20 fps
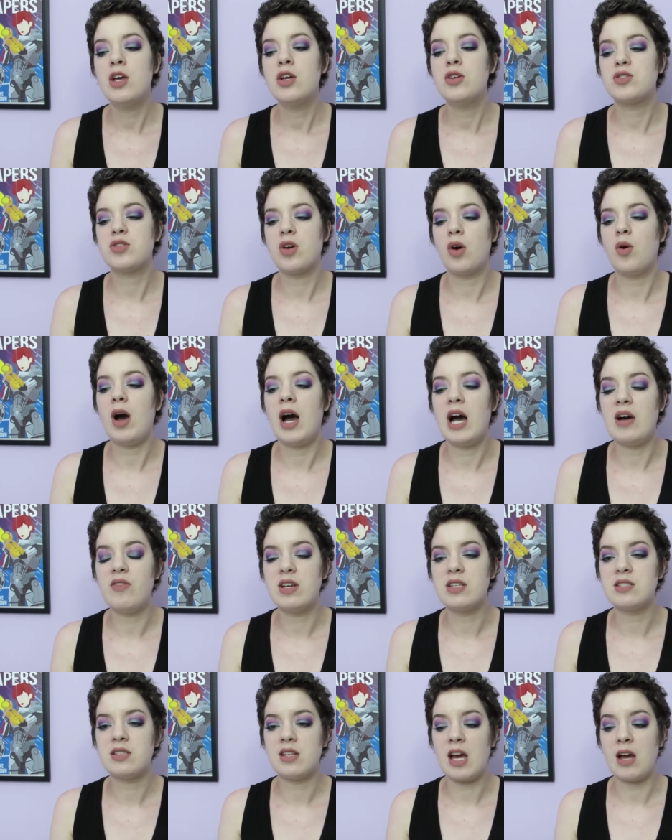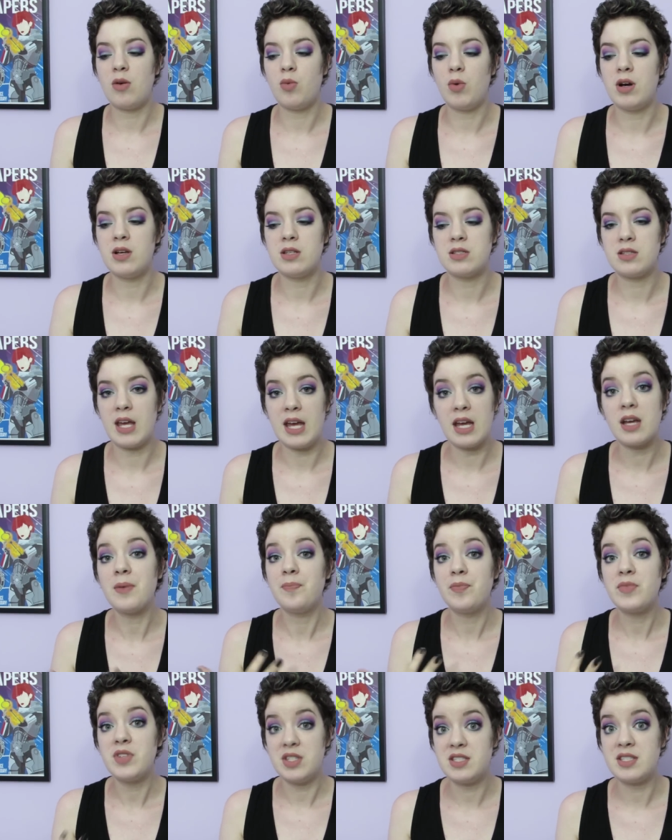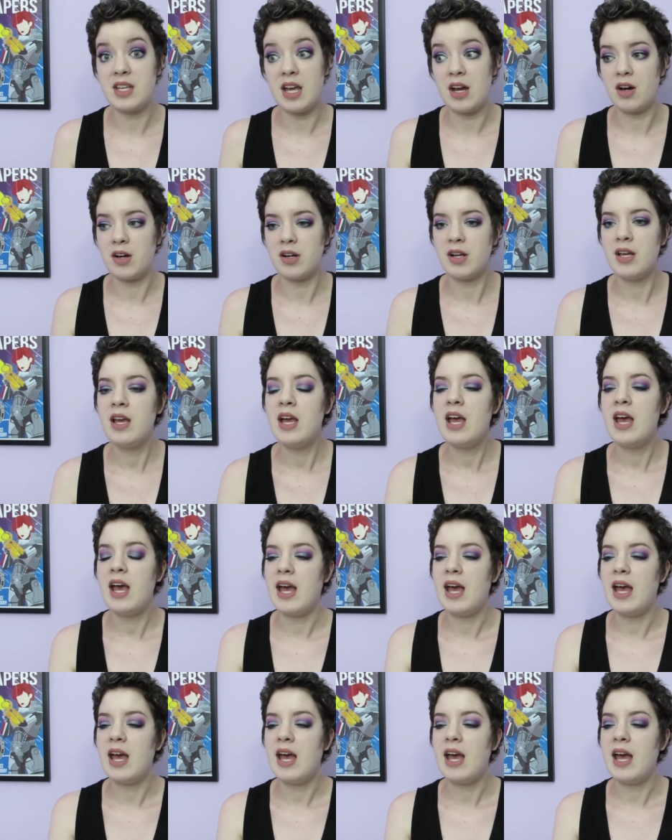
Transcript: So obviously I was like scared,